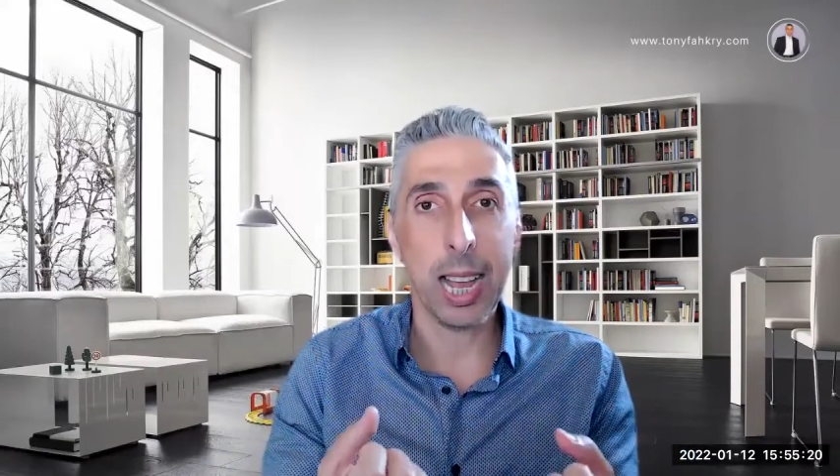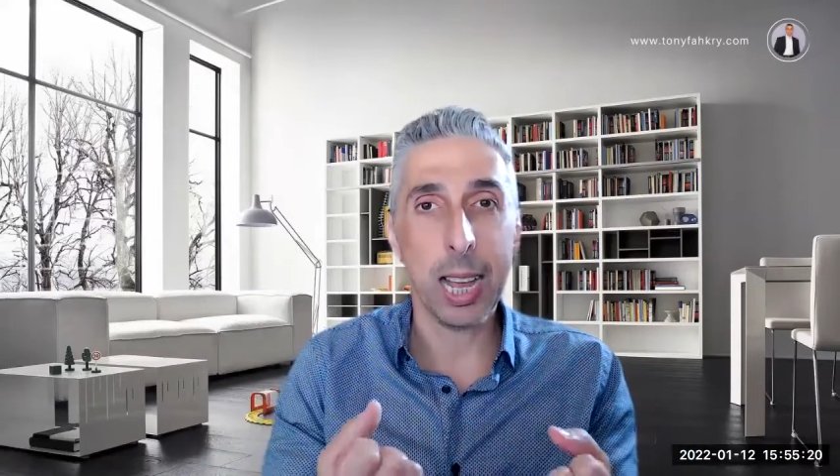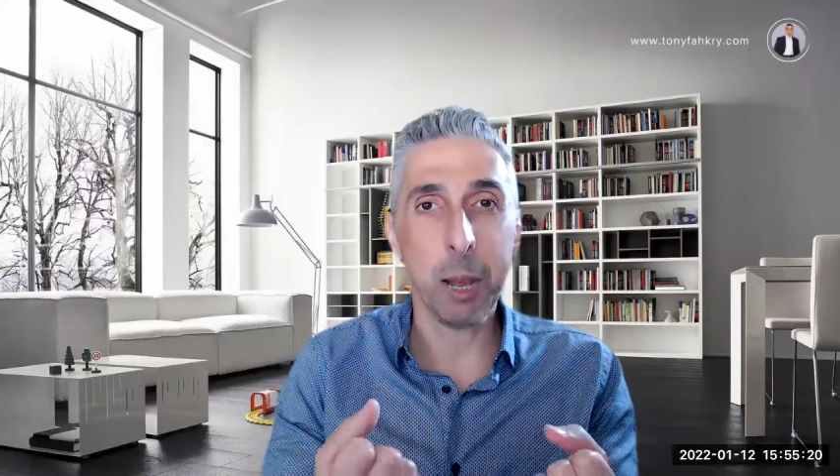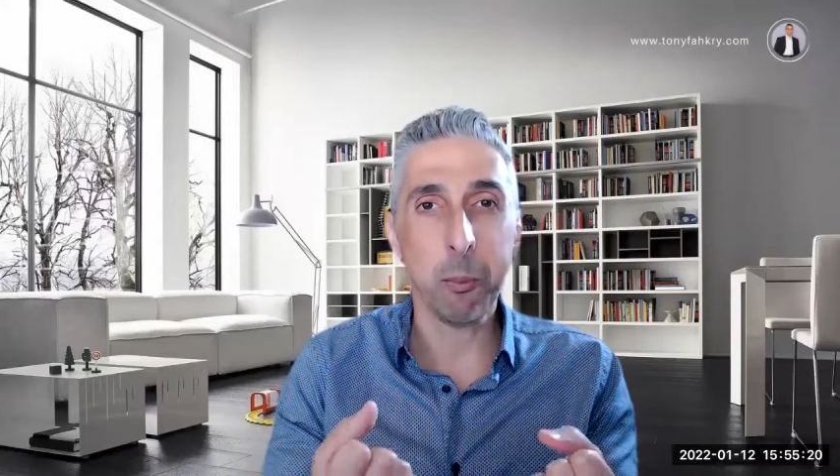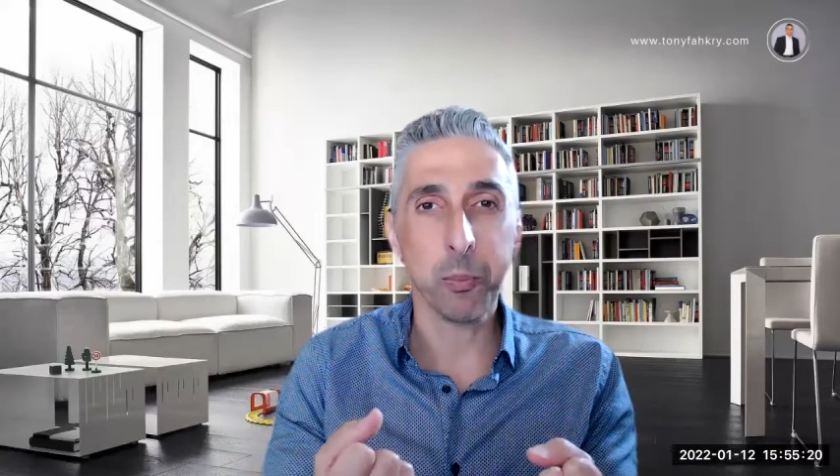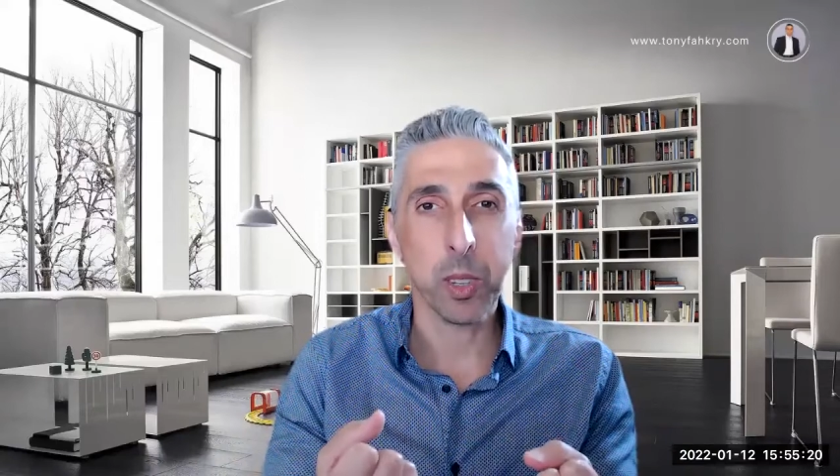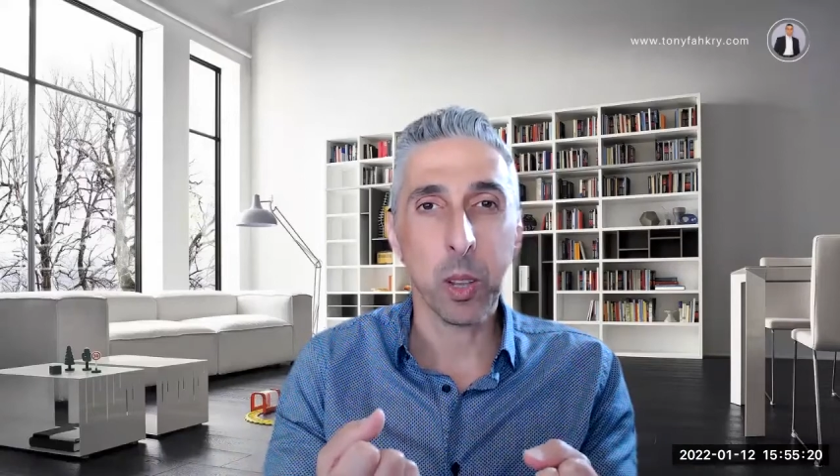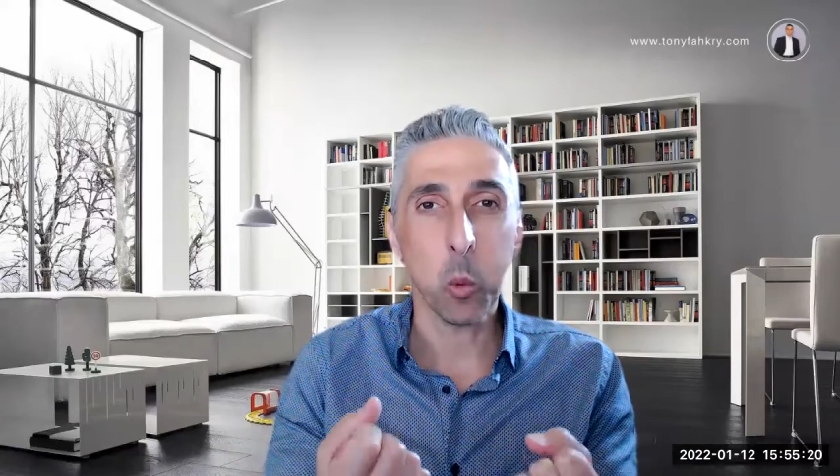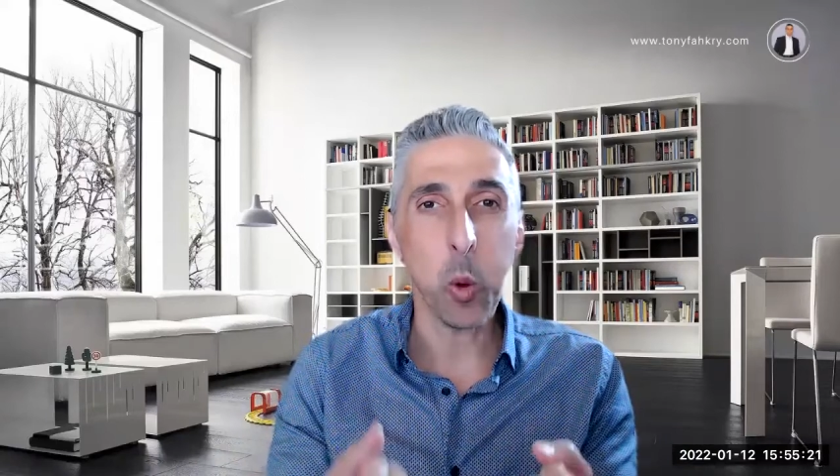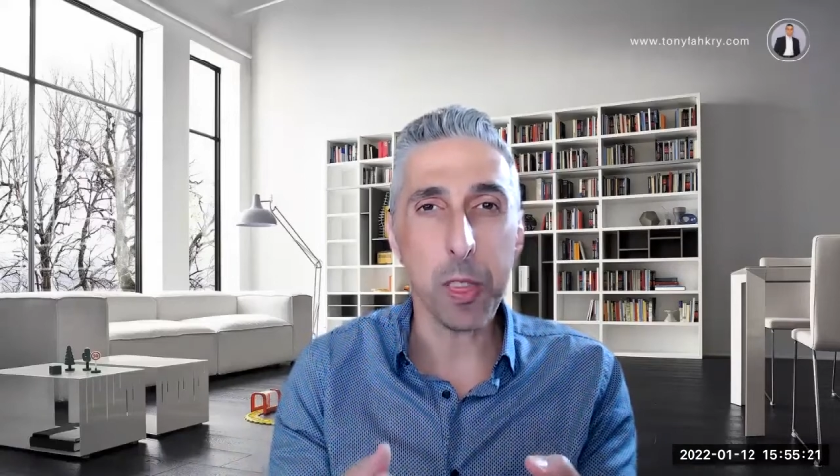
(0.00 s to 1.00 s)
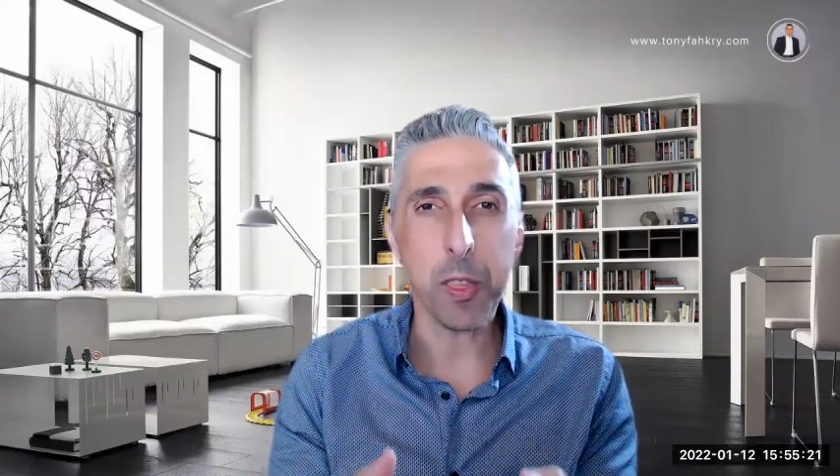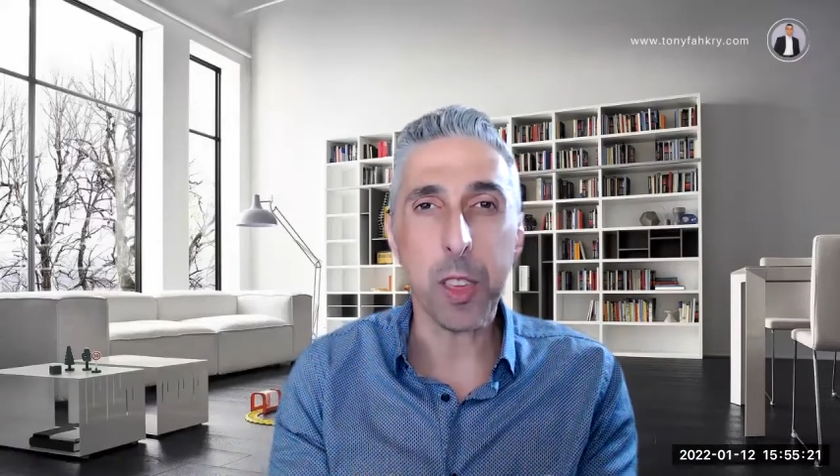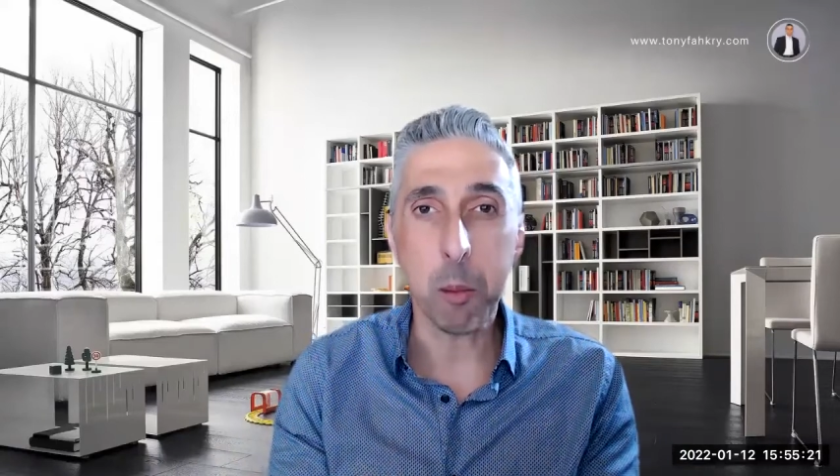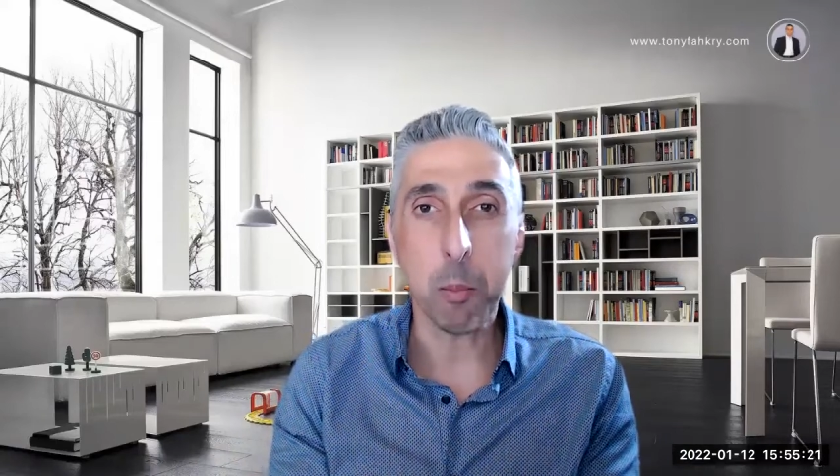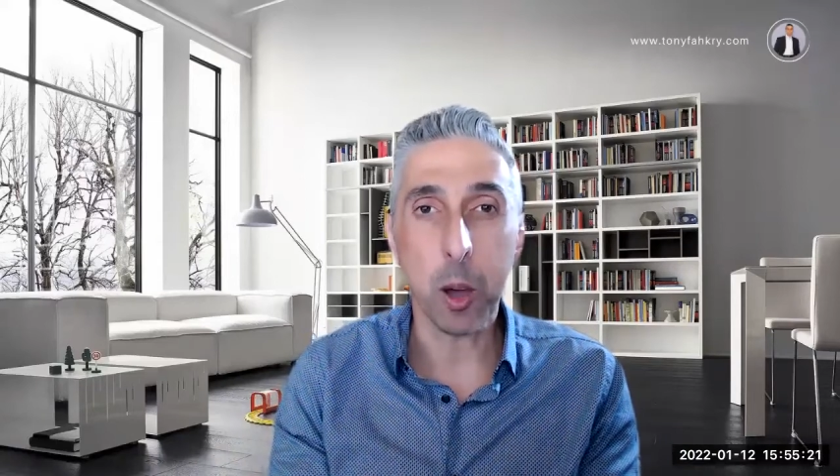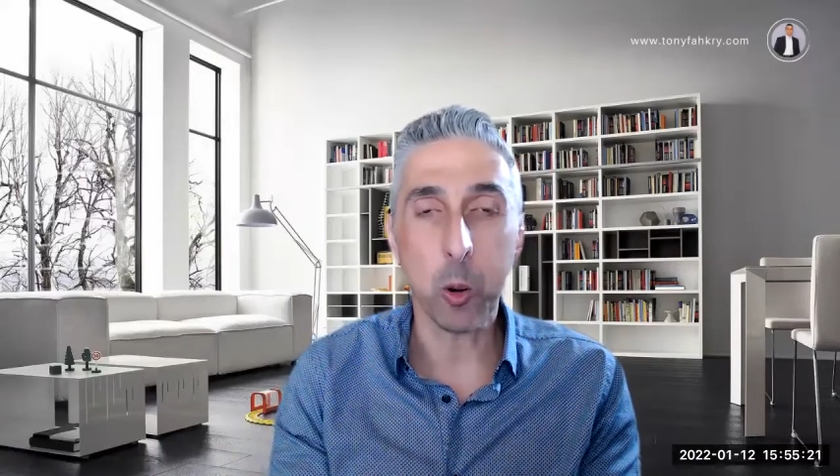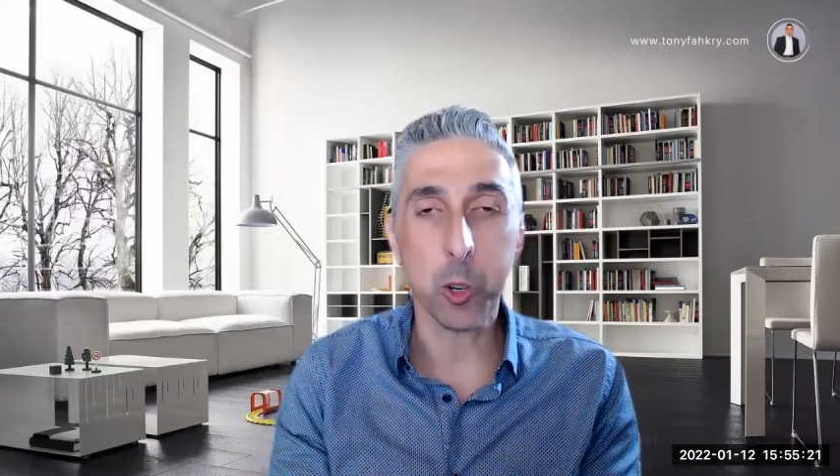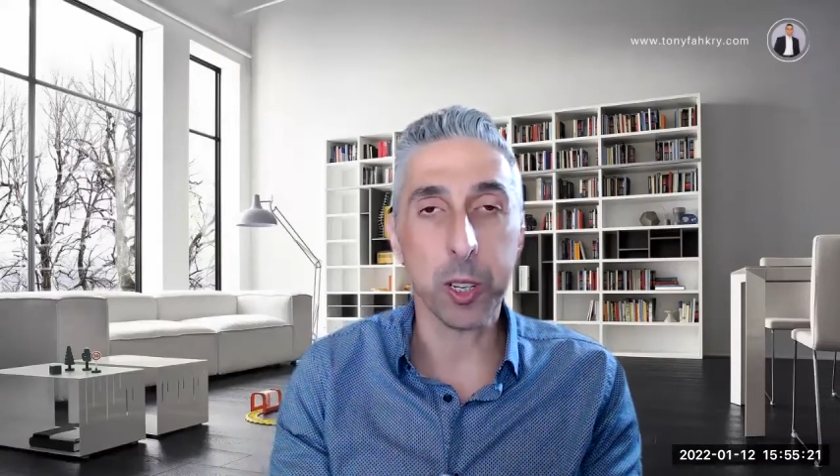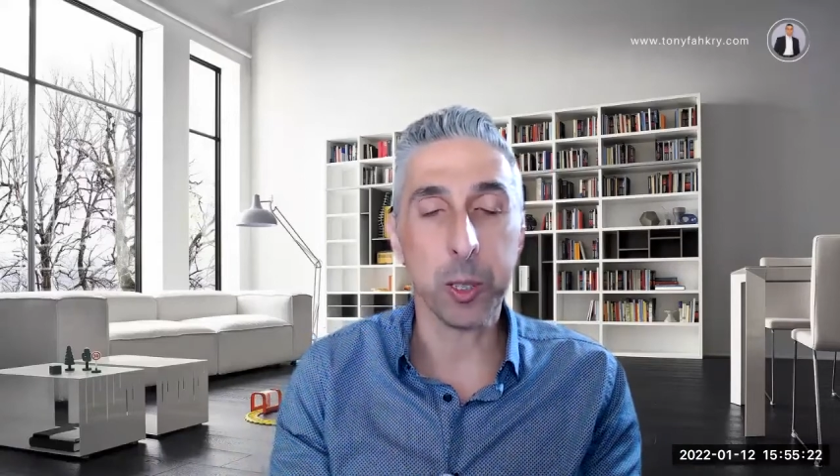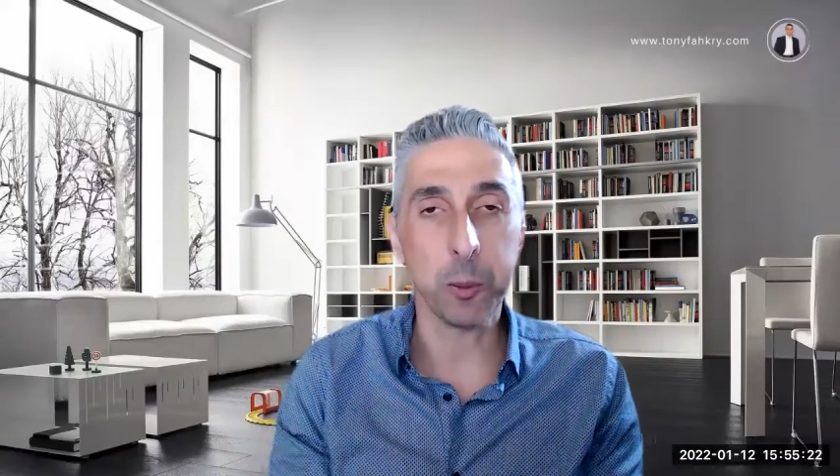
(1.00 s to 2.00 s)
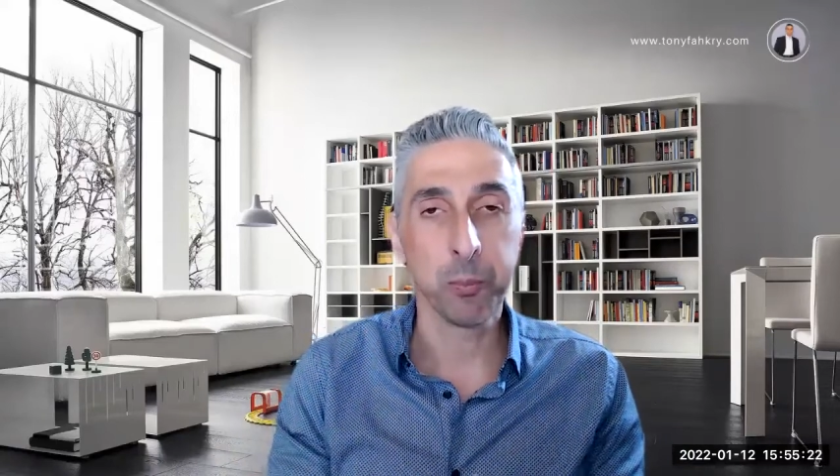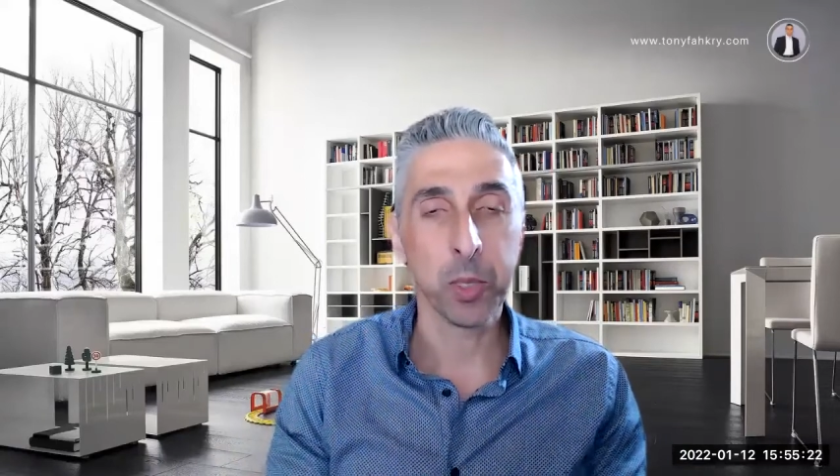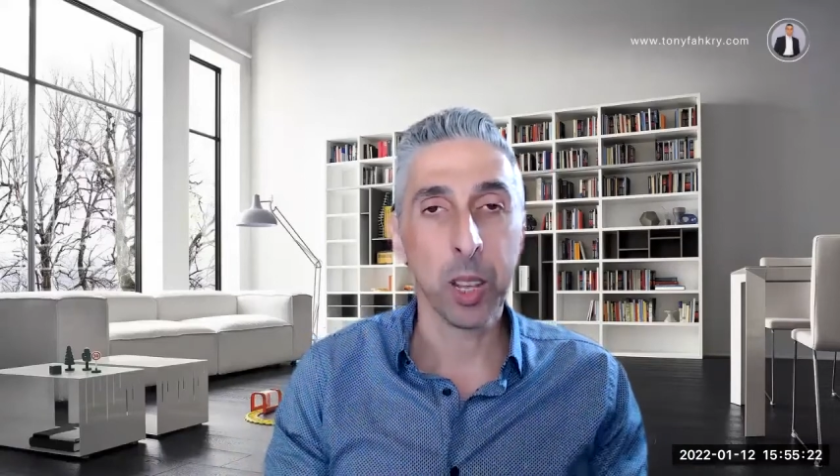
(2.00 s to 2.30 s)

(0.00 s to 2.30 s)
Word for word: um, with the emotion.